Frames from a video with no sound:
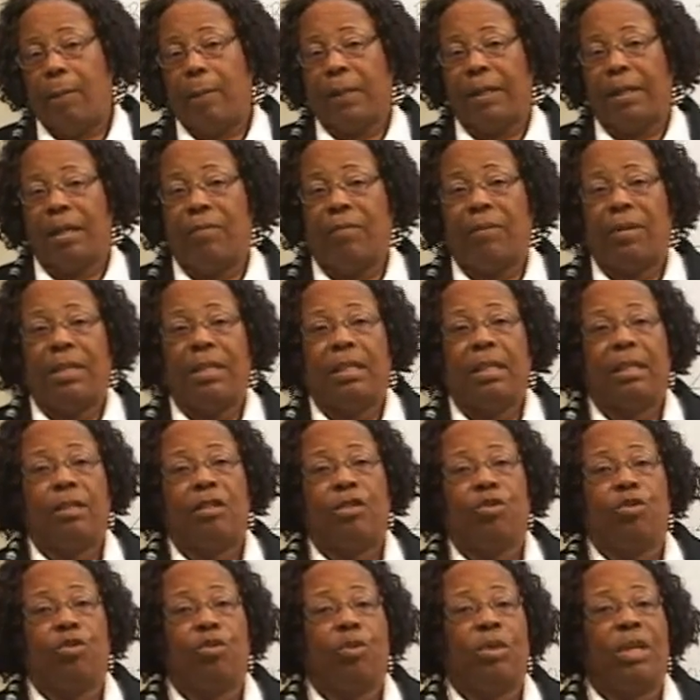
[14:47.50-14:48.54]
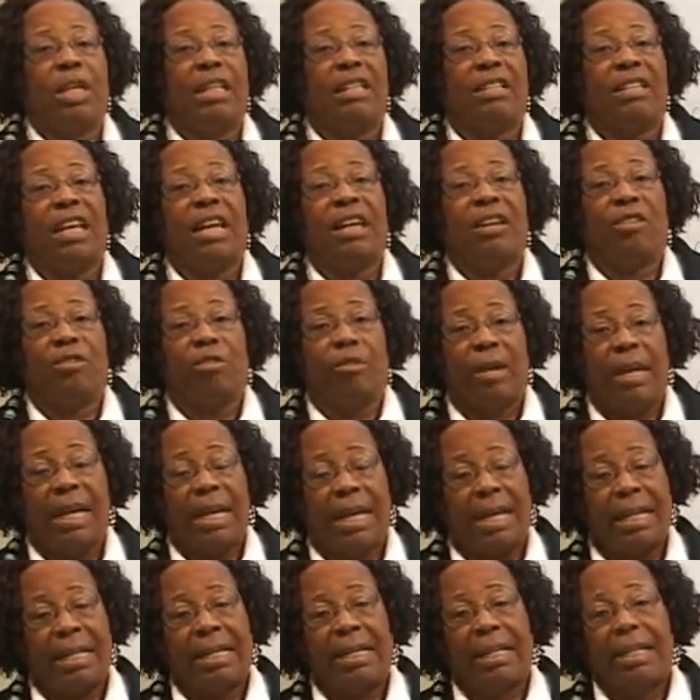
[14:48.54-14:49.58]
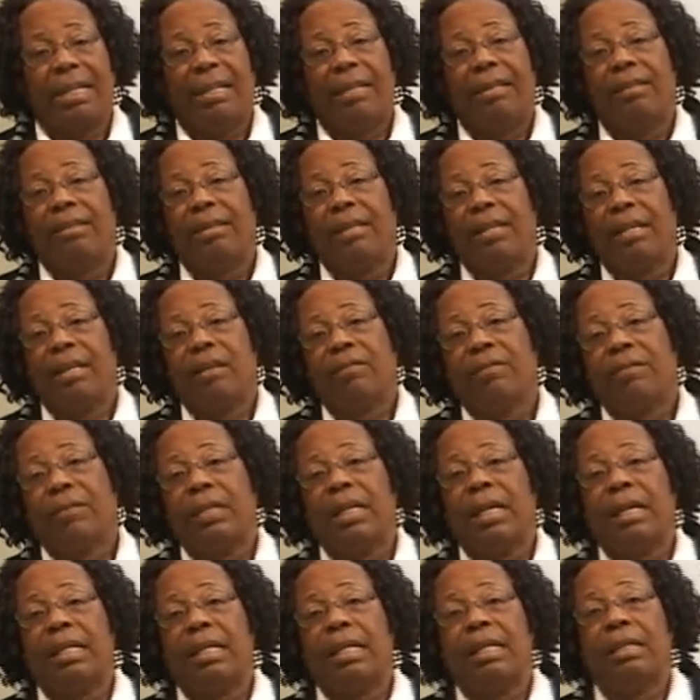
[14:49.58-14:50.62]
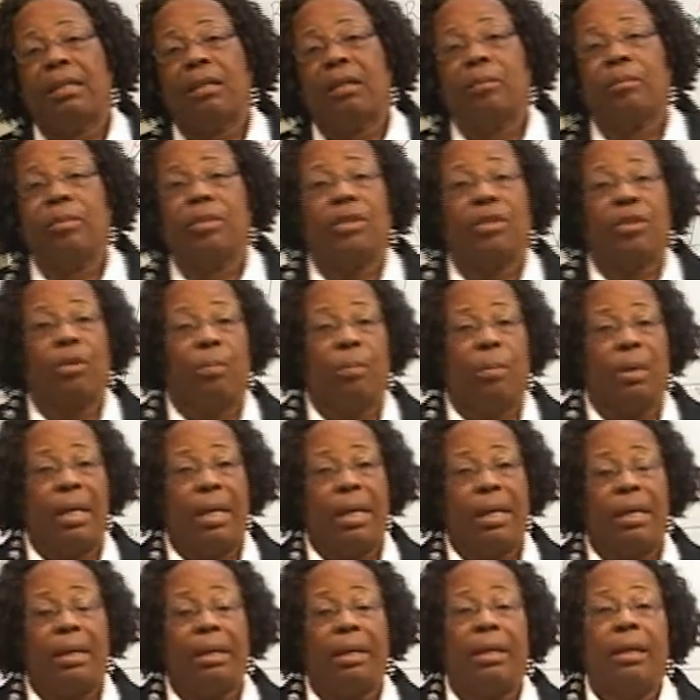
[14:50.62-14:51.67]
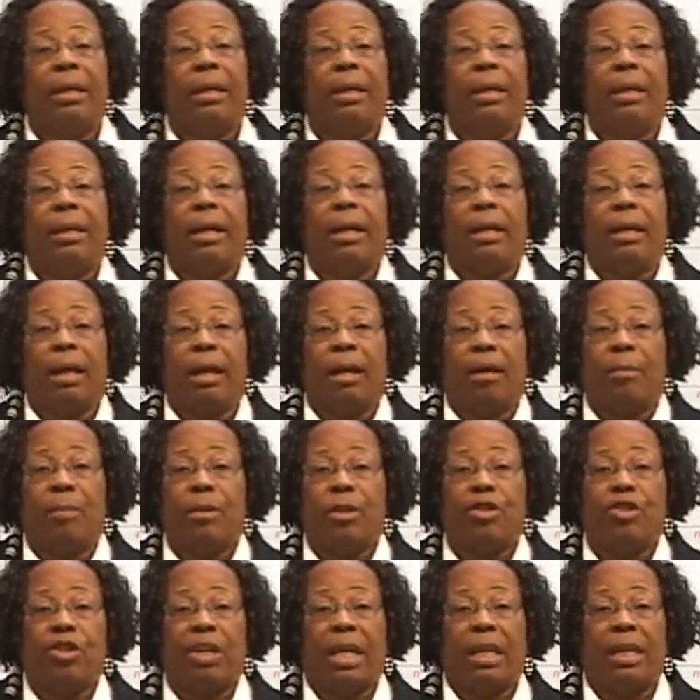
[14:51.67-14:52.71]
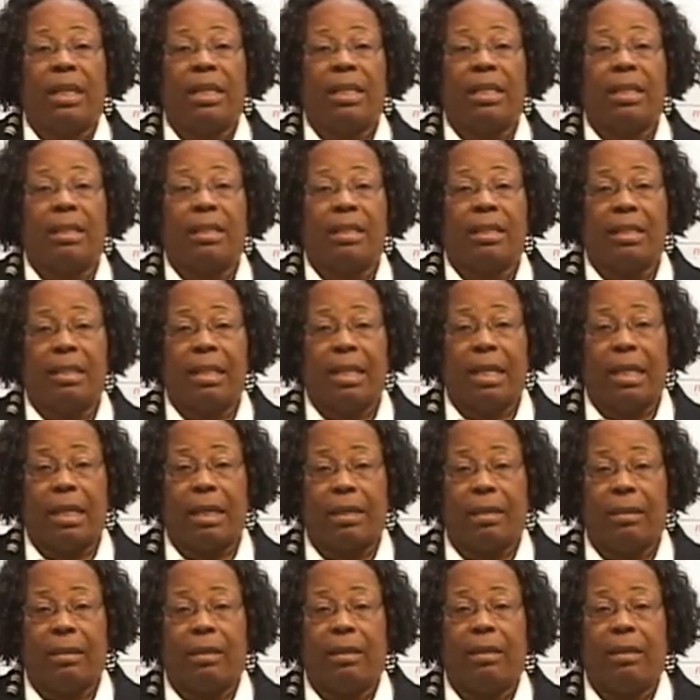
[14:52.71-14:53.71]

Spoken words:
giving the students a grade. Then after that it comes to me, and I'll be checking and saying.